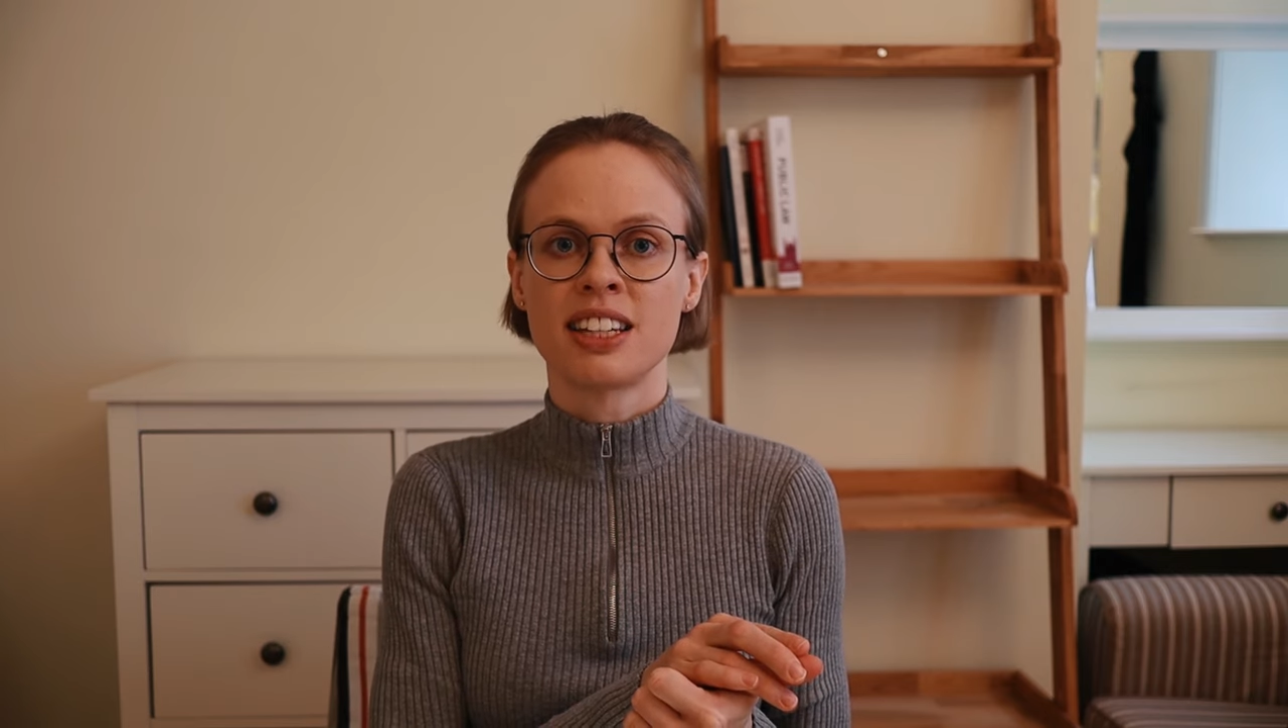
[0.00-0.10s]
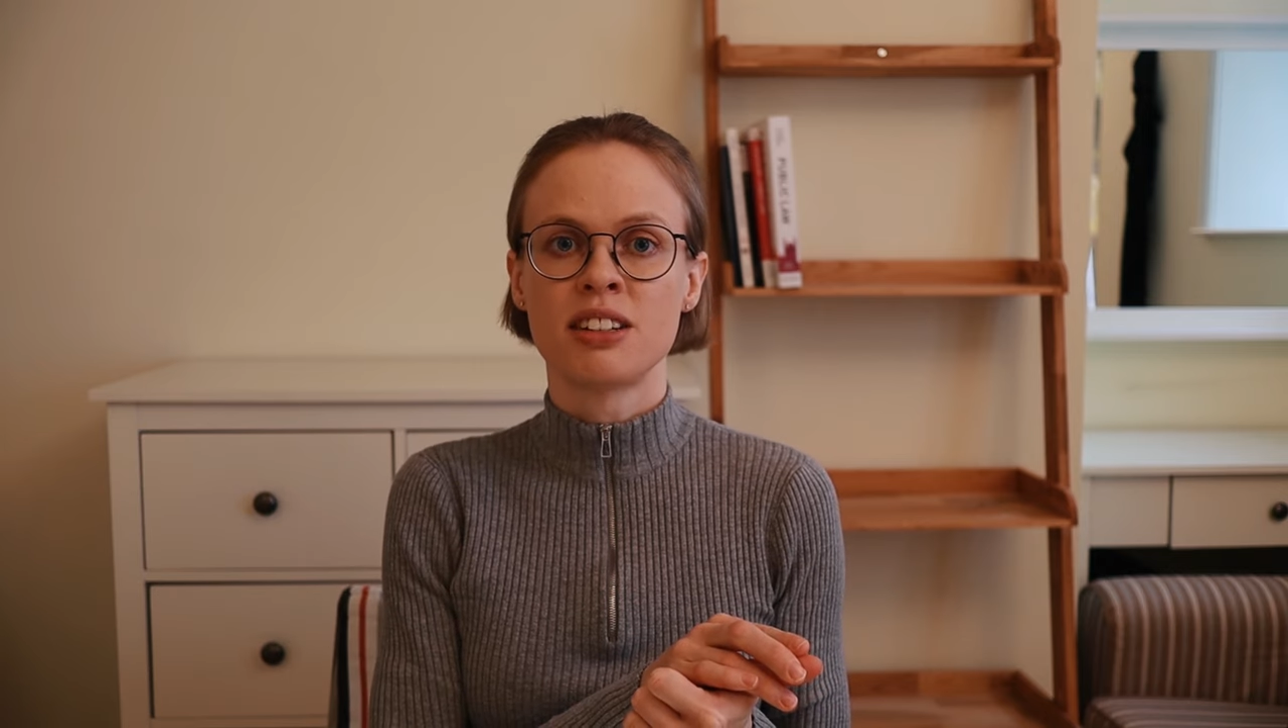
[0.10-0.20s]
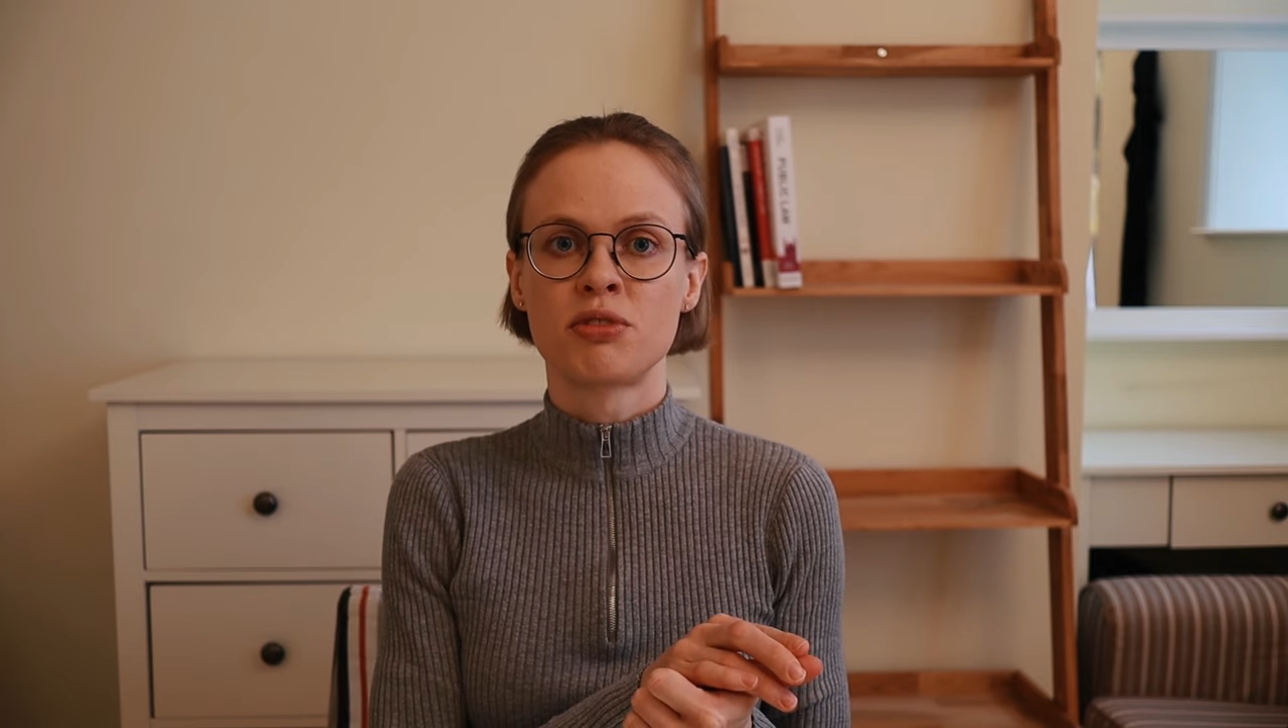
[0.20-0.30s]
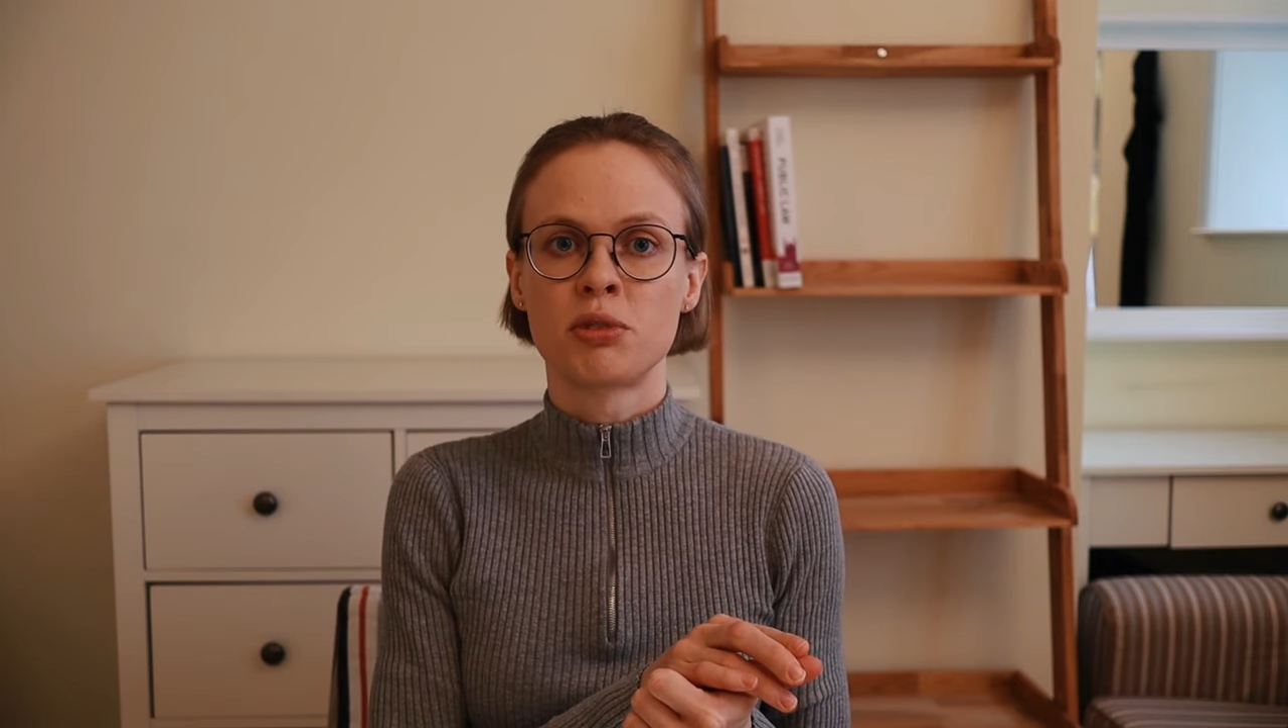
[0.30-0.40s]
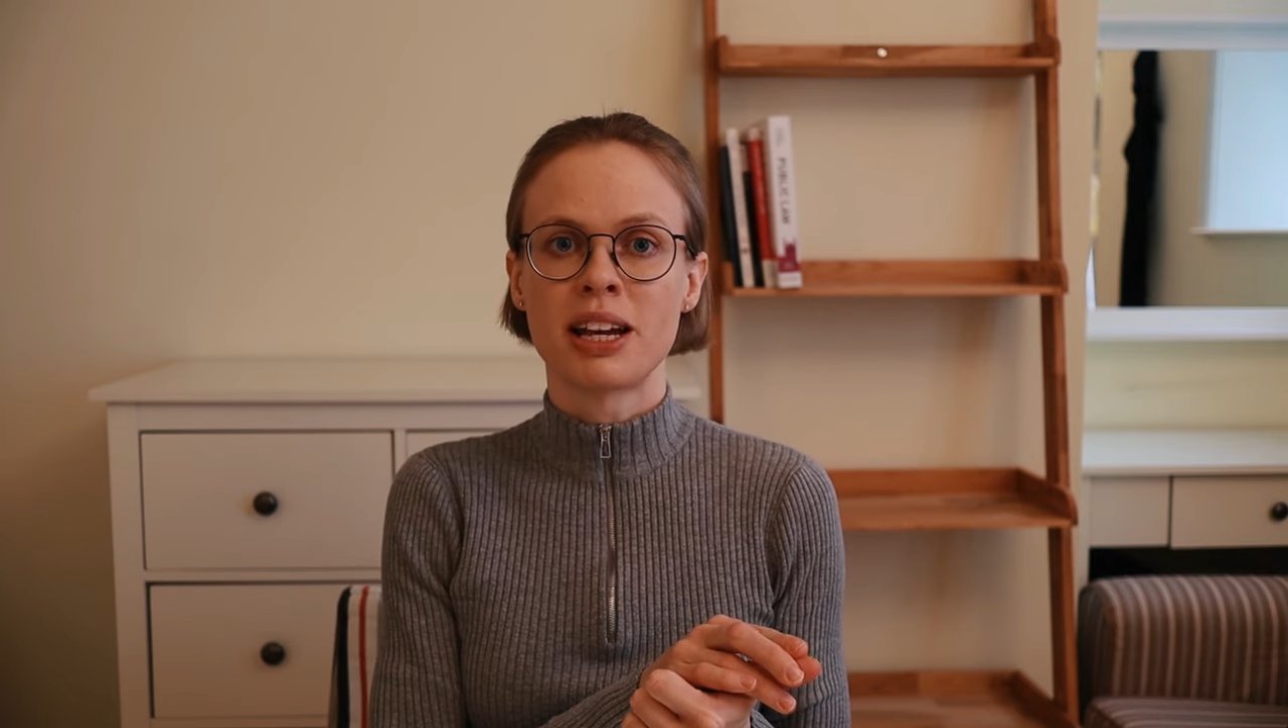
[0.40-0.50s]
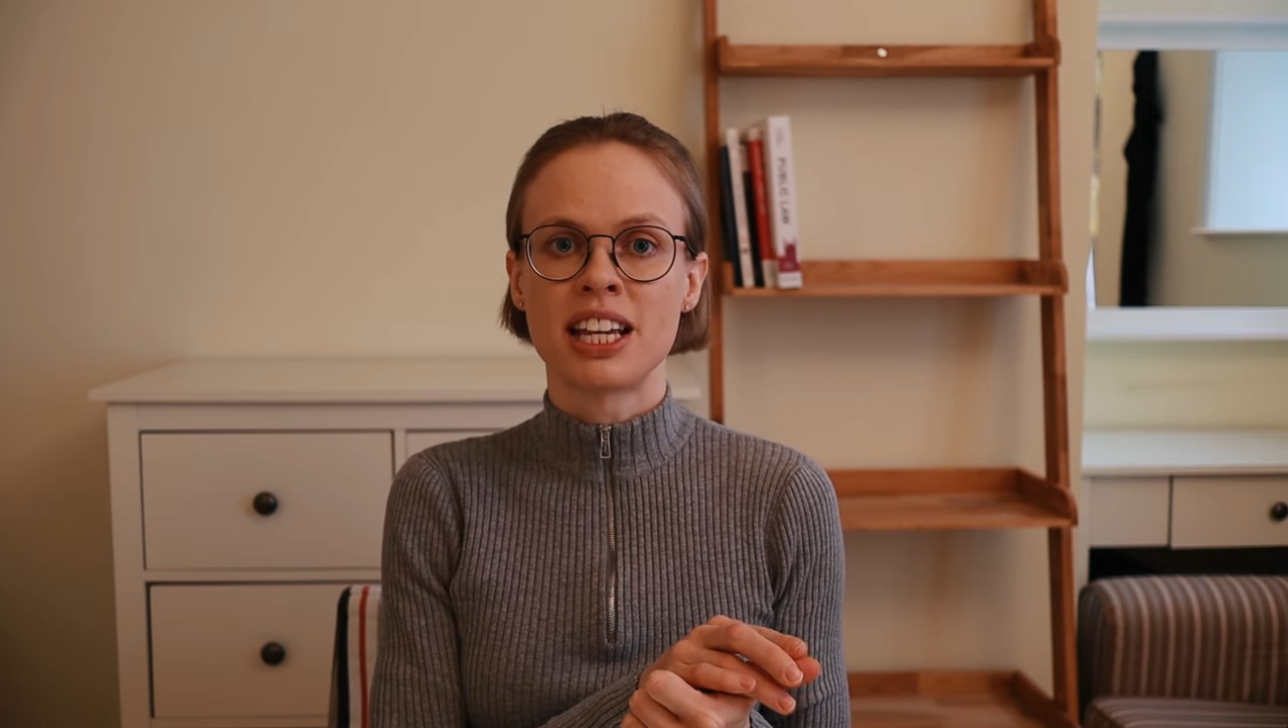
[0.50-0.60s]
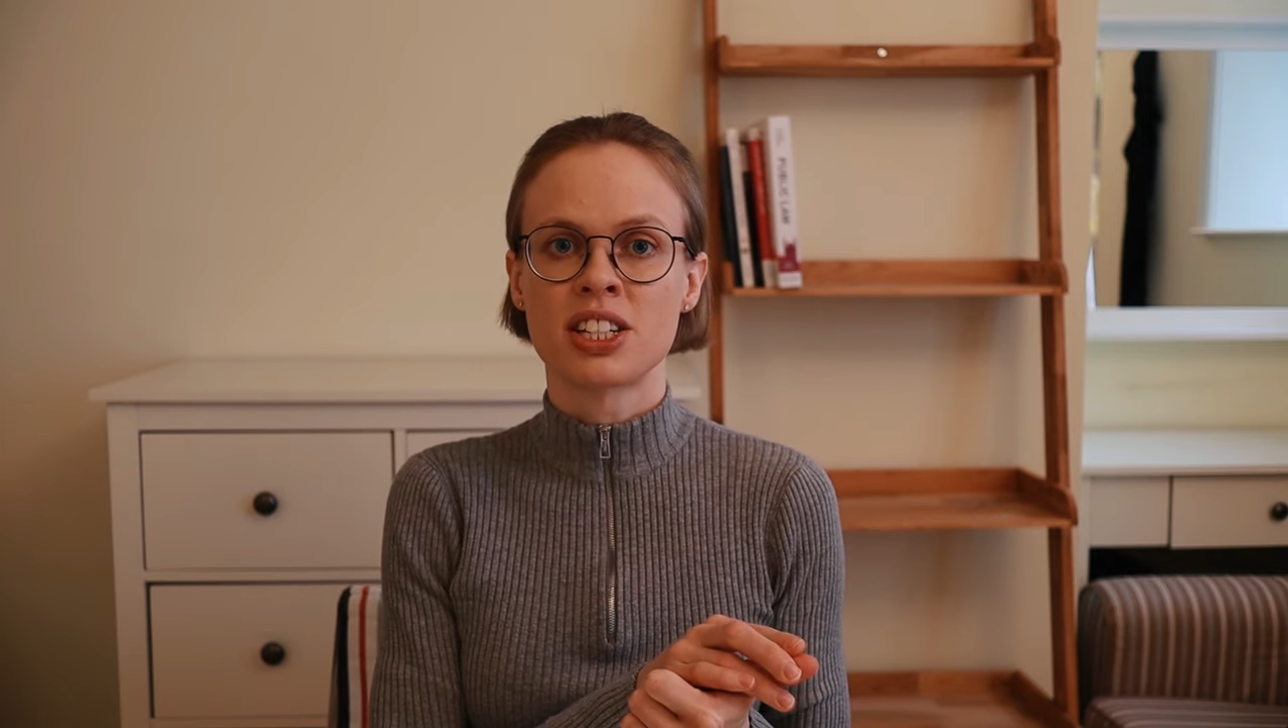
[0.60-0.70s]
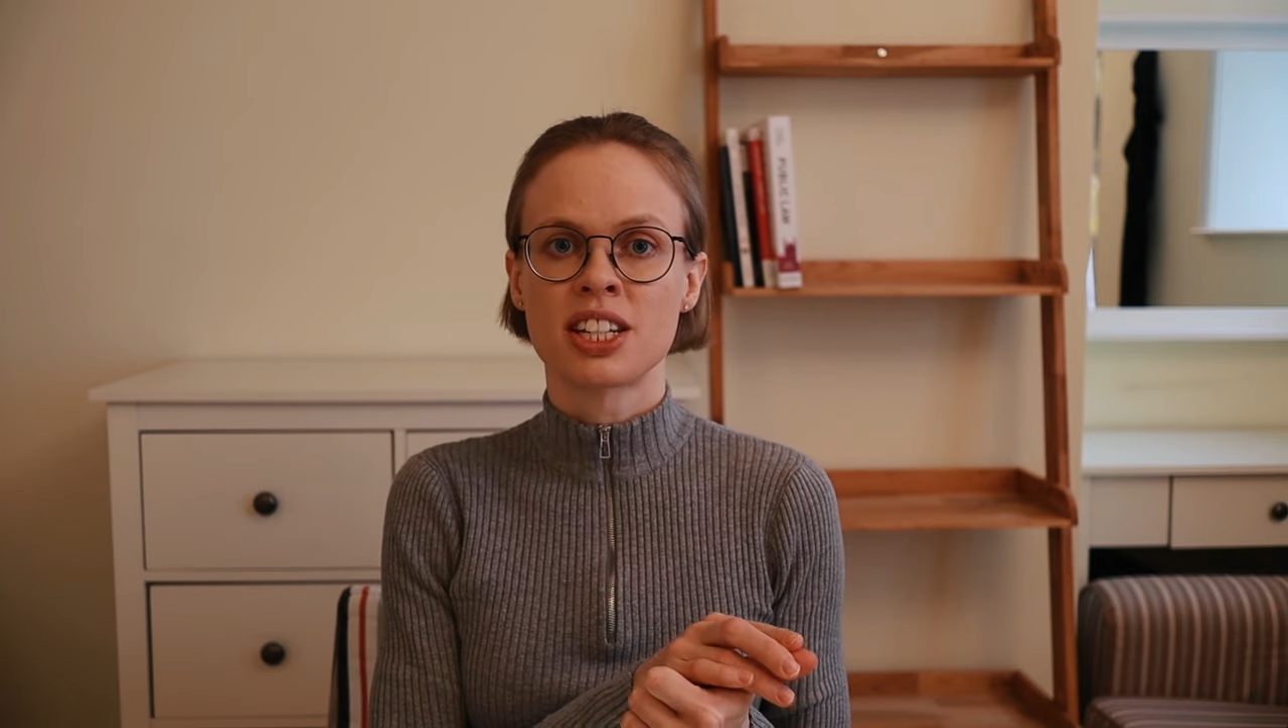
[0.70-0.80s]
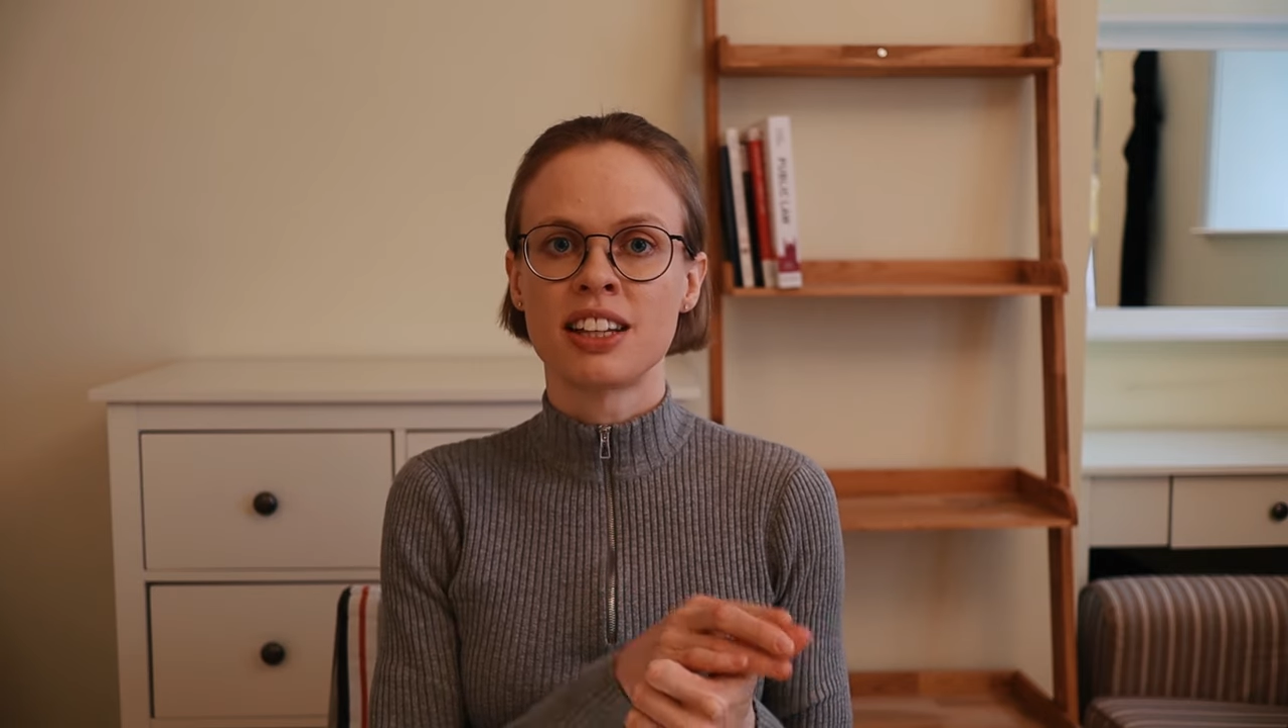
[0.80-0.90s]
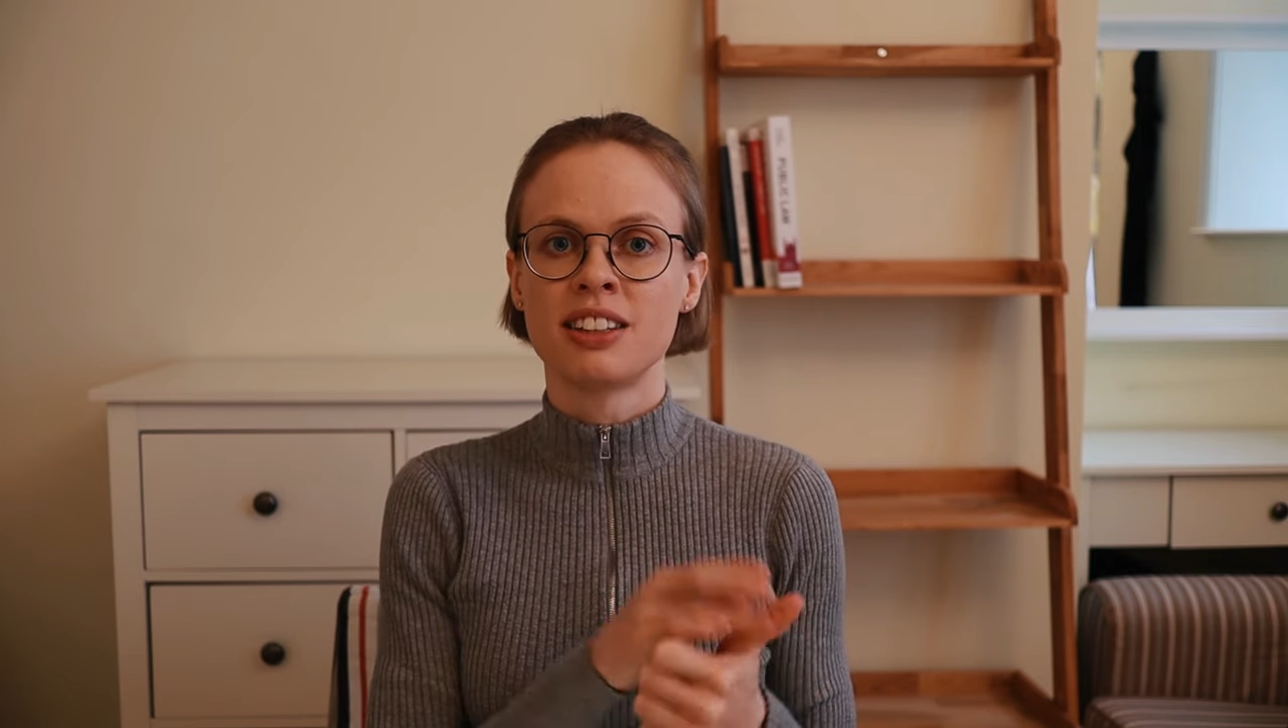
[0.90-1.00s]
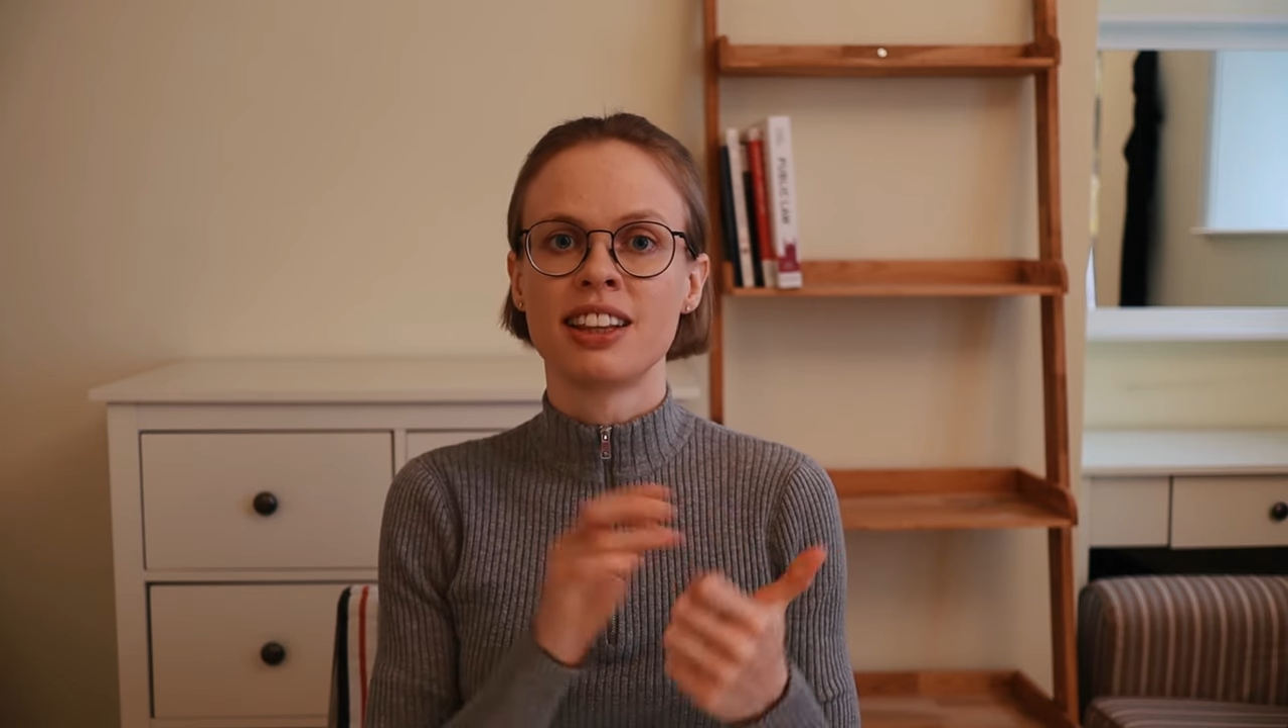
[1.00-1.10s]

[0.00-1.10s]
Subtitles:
the information